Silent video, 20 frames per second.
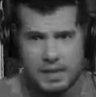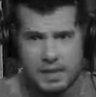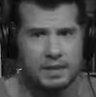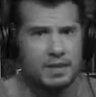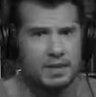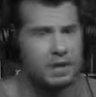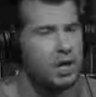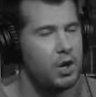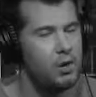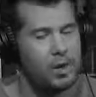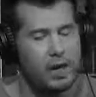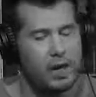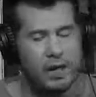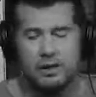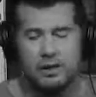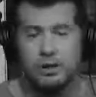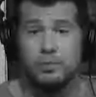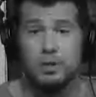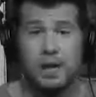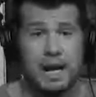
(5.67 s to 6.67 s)
says it. You know
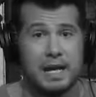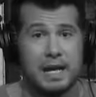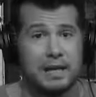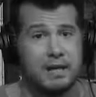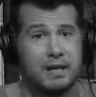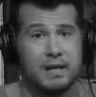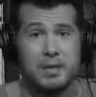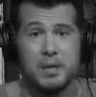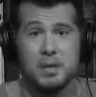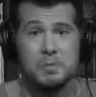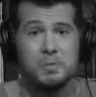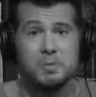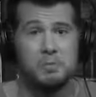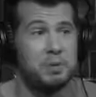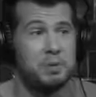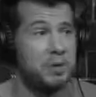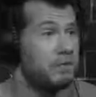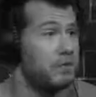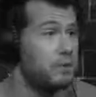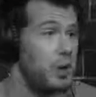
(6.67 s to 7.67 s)
what? You're right.
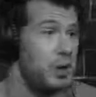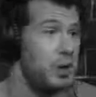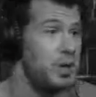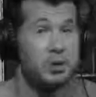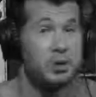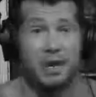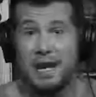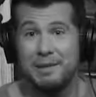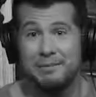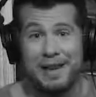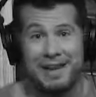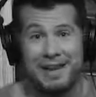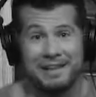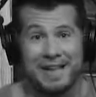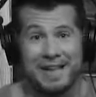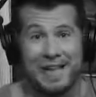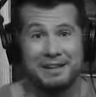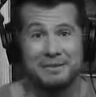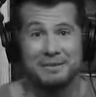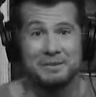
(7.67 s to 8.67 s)
But if you want to try and make
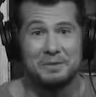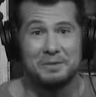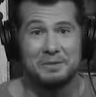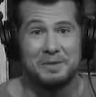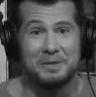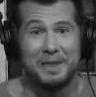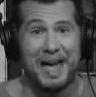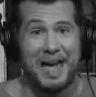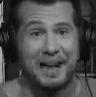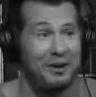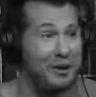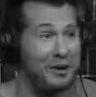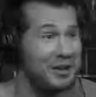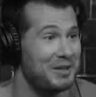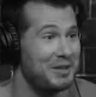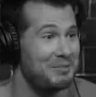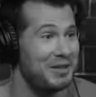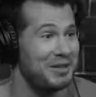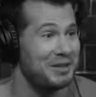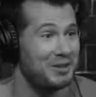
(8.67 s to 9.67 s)
that
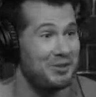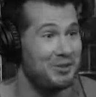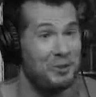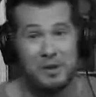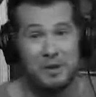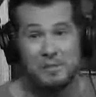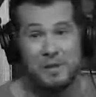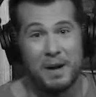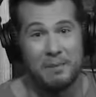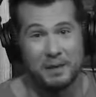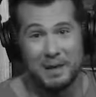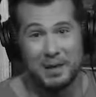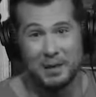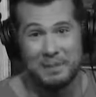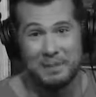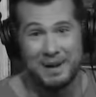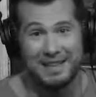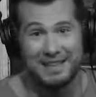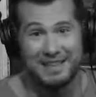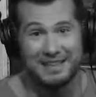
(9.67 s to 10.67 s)
argument in the court of public
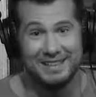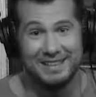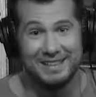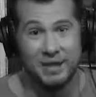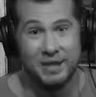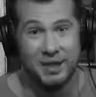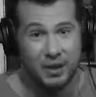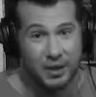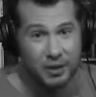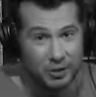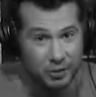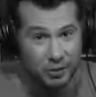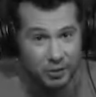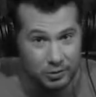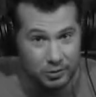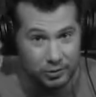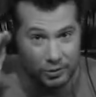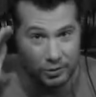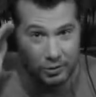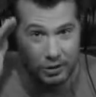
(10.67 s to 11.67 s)
opinion,
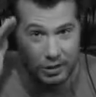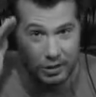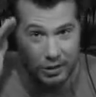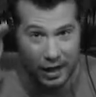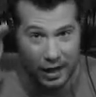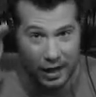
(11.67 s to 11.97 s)
good